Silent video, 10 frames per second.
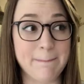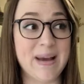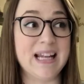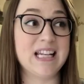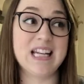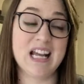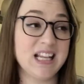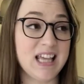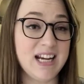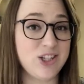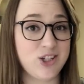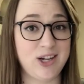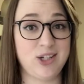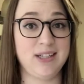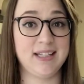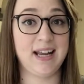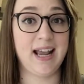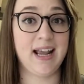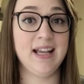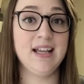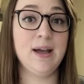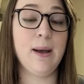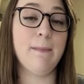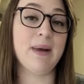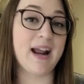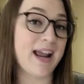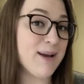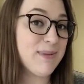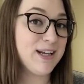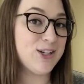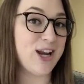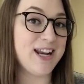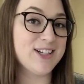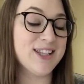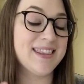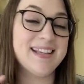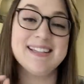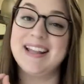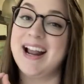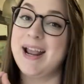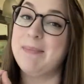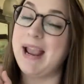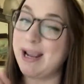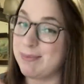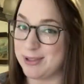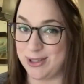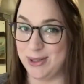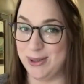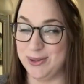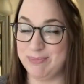but none of that is changing today. But I am gonna change the things that I am able to.